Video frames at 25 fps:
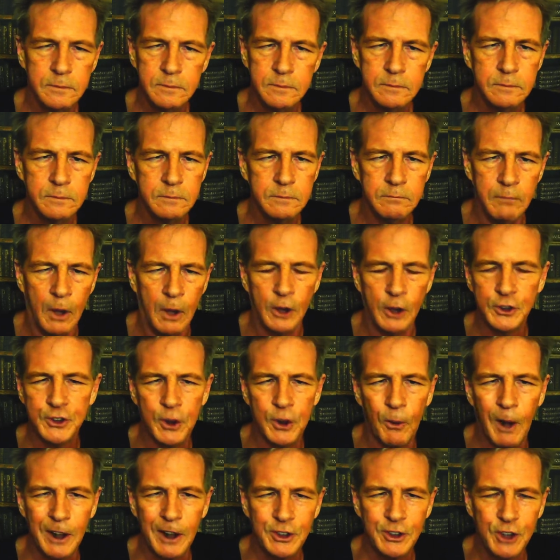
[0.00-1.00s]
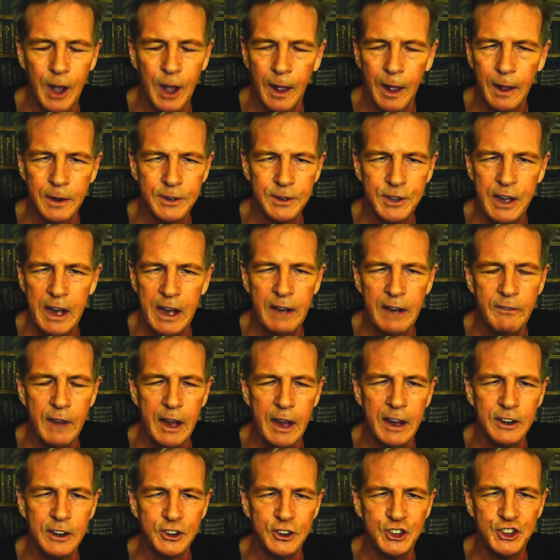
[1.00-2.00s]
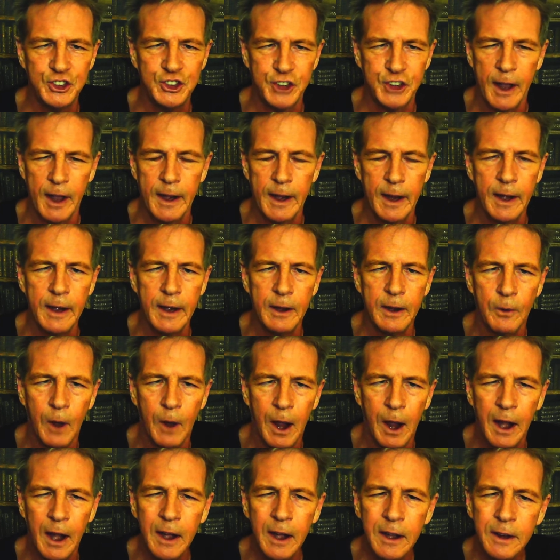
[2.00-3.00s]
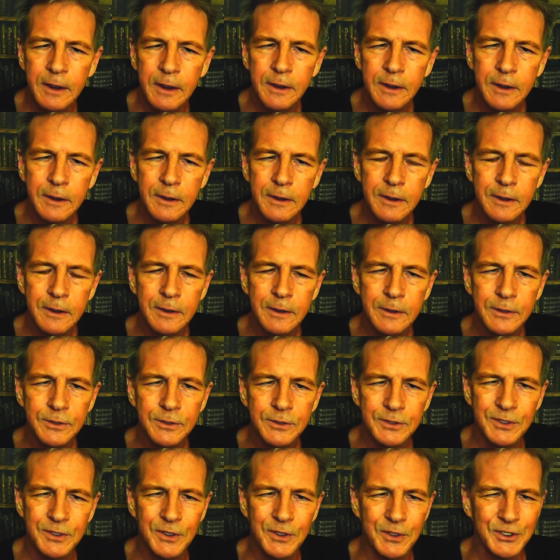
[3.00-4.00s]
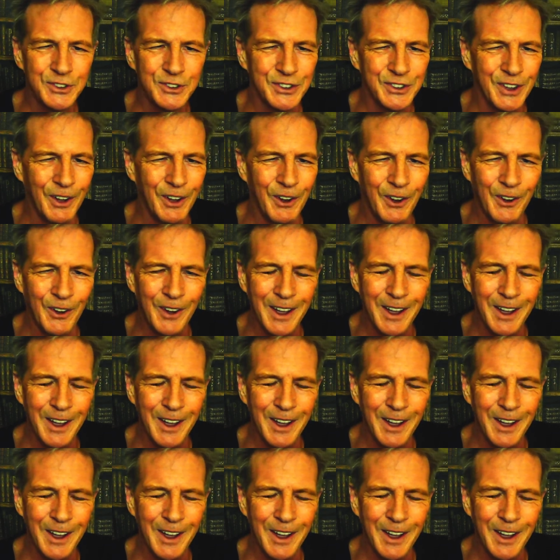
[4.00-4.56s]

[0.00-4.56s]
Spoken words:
Most of what's on TV is shit anyway. So,